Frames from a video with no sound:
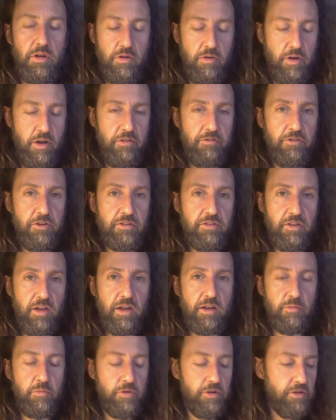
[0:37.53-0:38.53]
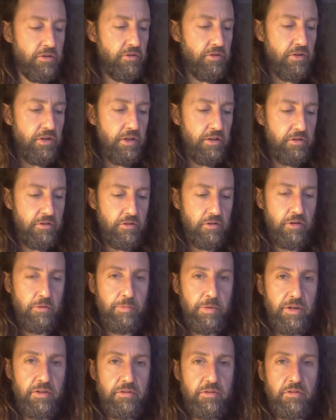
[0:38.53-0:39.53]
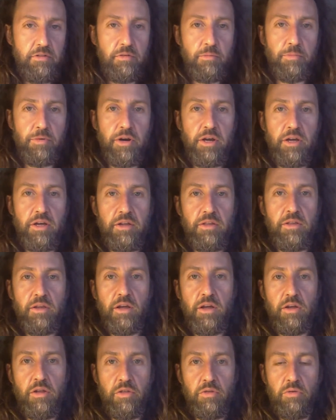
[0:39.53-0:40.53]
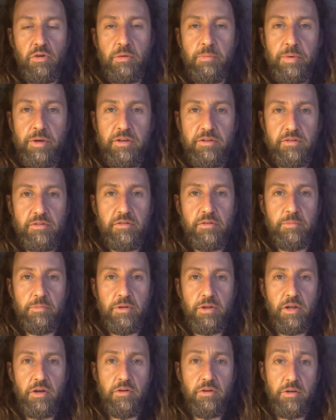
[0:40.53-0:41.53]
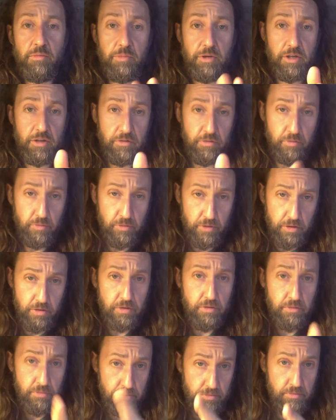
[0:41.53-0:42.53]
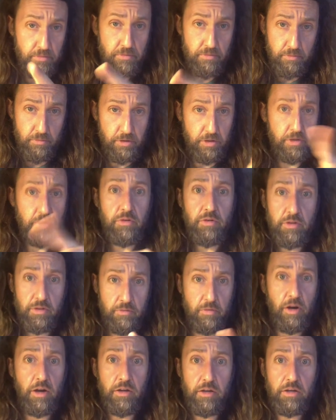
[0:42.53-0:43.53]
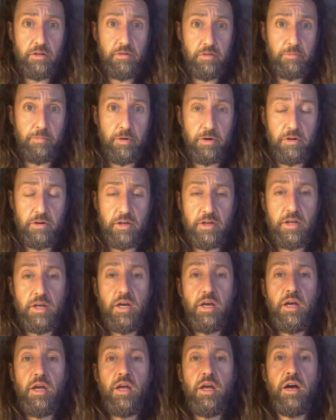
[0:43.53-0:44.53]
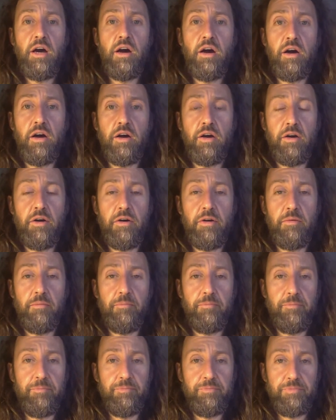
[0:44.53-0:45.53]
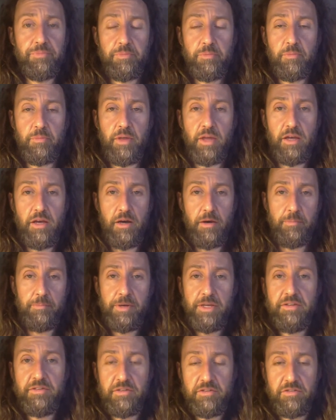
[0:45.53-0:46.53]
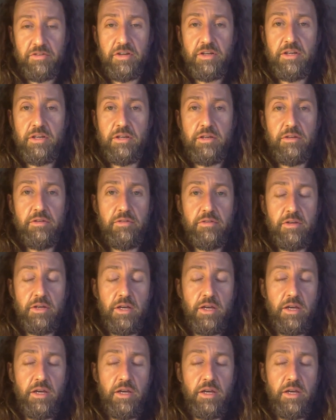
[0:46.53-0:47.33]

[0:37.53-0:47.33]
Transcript: every sandwich needs 2 pieces of bread, 3 pieces of bologna because we're doing it right. It's a party. A piece of cheese